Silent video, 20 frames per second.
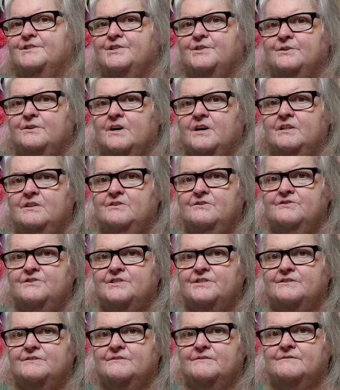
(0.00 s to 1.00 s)

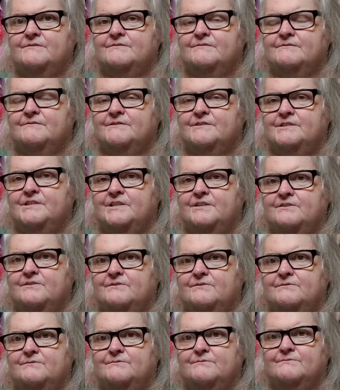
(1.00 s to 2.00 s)
$2, you
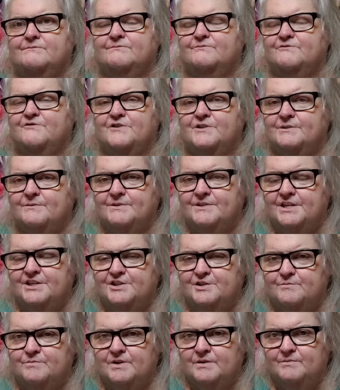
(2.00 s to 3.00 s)
know, for them to
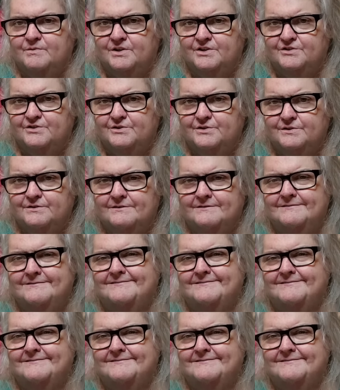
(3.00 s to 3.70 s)
take your blood pressure.